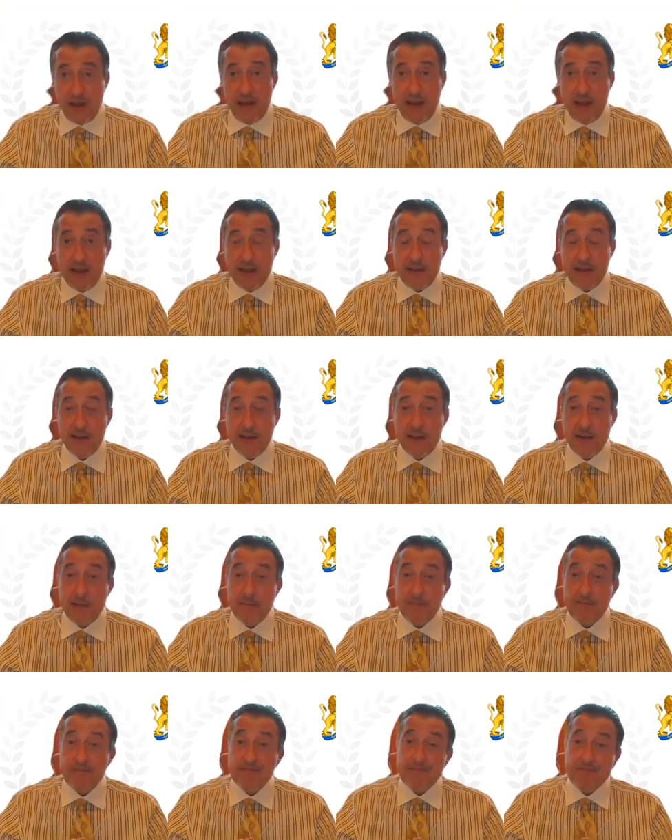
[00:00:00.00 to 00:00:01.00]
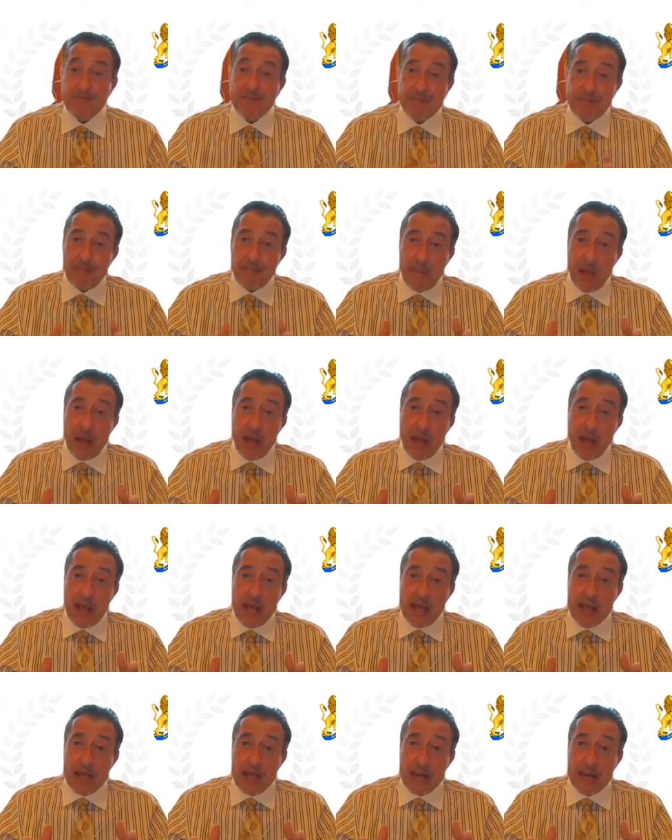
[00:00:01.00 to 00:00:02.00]
And
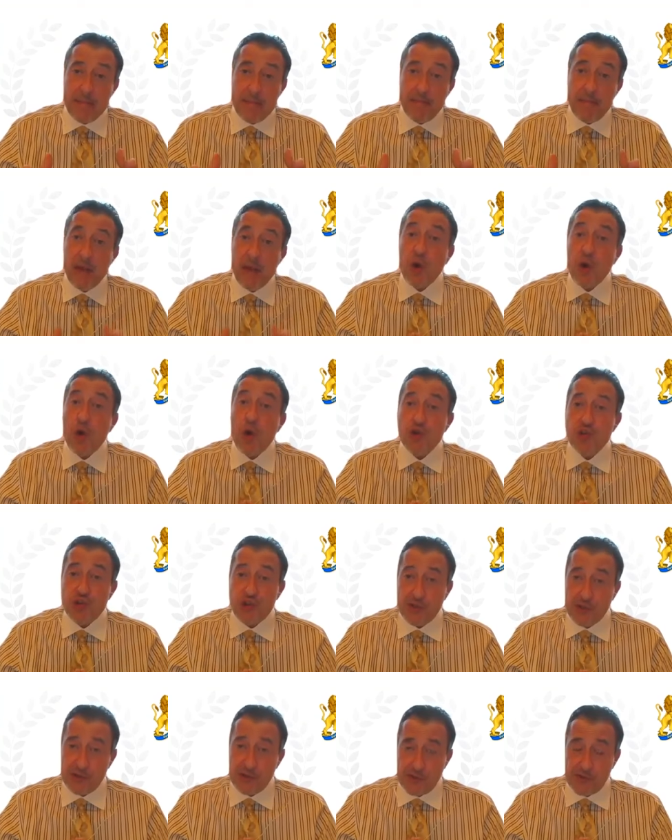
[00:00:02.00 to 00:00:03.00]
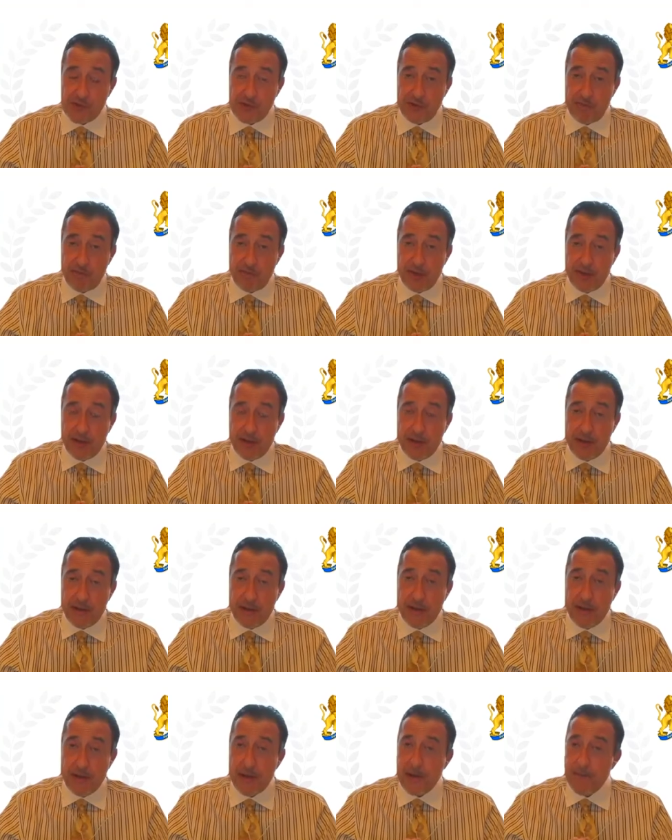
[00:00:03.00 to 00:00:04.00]
be cautious.
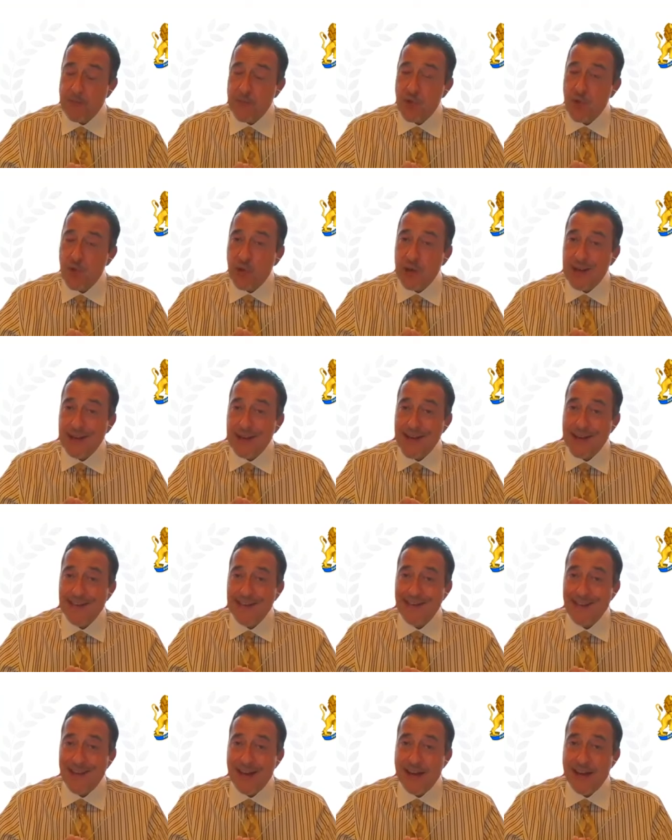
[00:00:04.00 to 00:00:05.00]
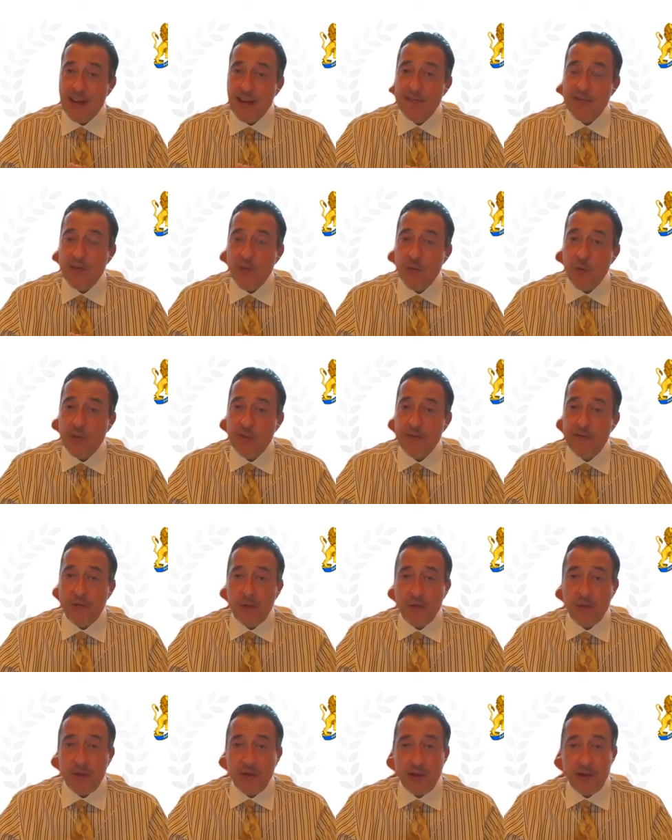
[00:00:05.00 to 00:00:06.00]
You cannot take everyone
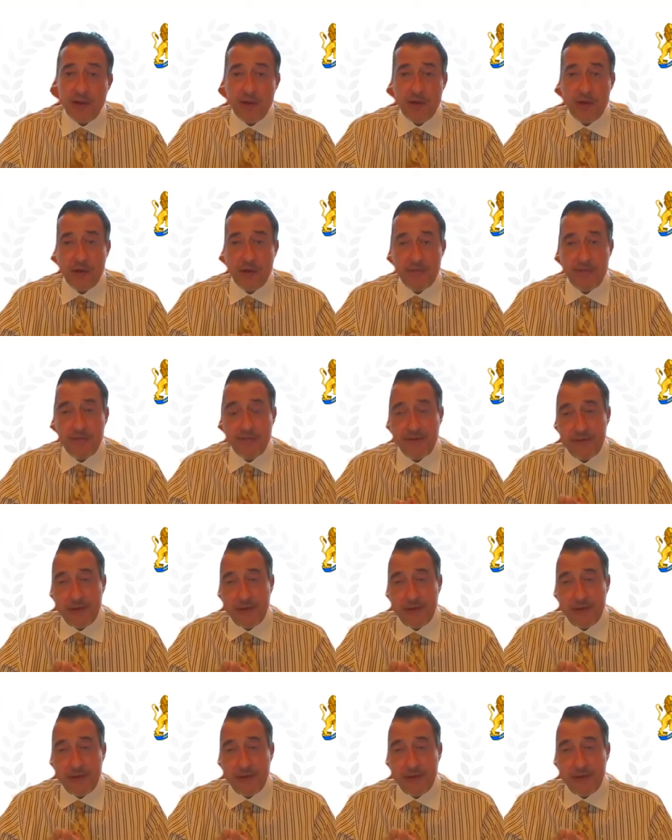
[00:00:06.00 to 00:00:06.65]
for their